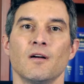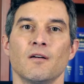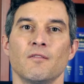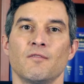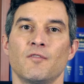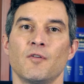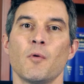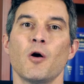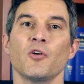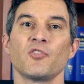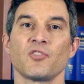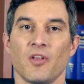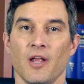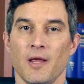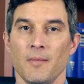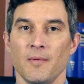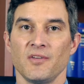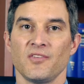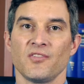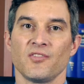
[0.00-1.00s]
For most
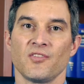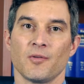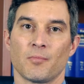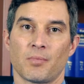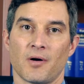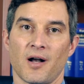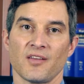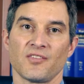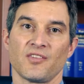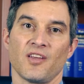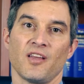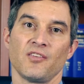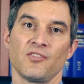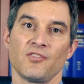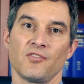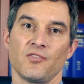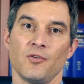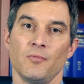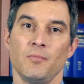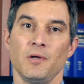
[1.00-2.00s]
claimants, the process
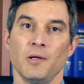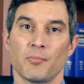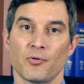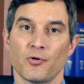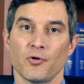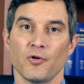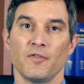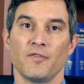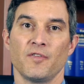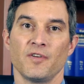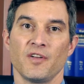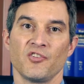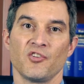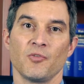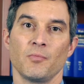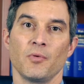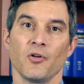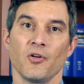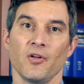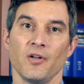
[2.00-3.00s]
to be approved for
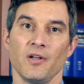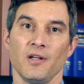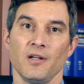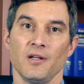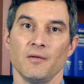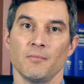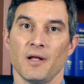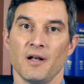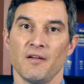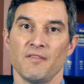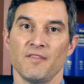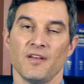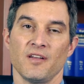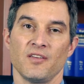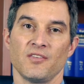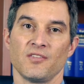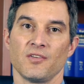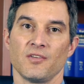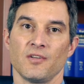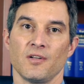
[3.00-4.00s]
disability
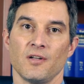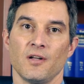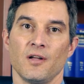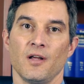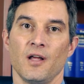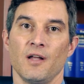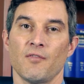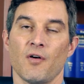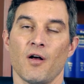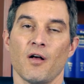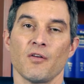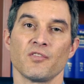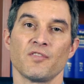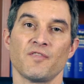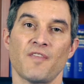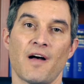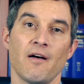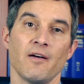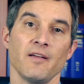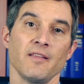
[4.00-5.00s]
benefits involves
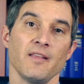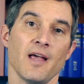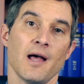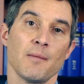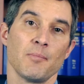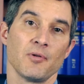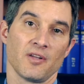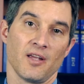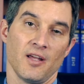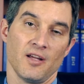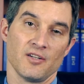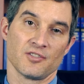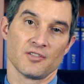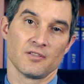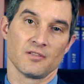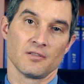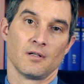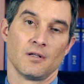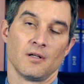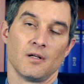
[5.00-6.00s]
filing the
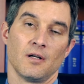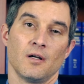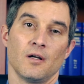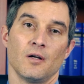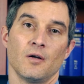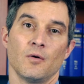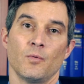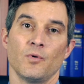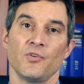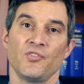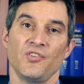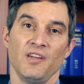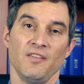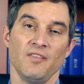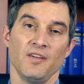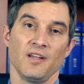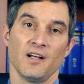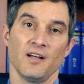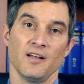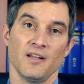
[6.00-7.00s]
application,
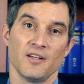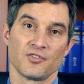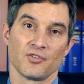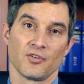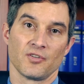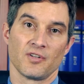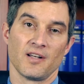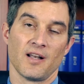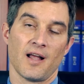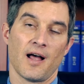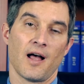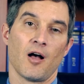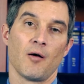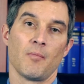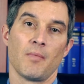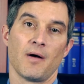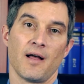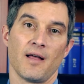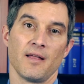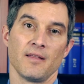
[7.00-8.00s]
receiving an initial denial
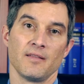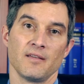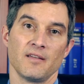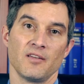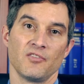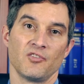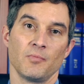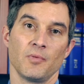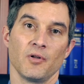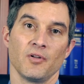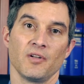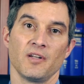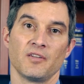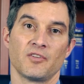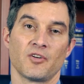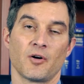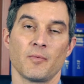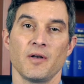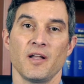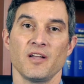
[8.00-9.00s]
by the Disability
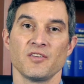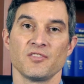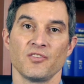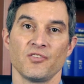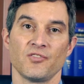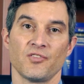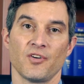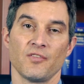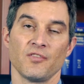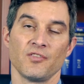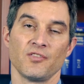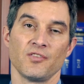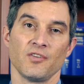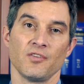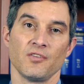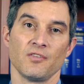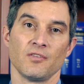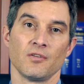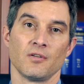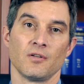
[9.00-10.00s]
Determination
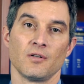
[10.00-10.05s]
Services,